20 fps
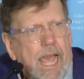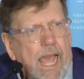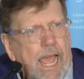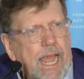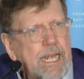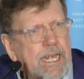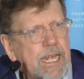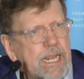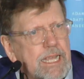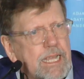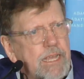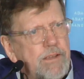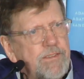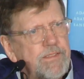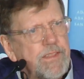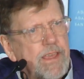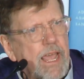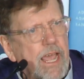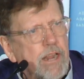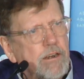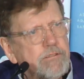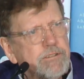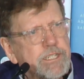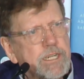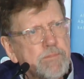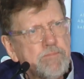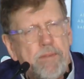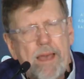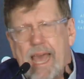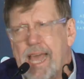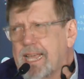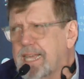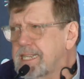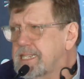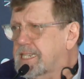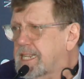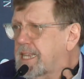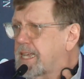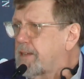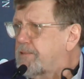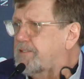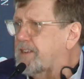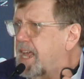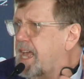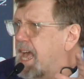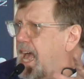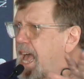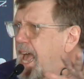and giving the energy back as a gift.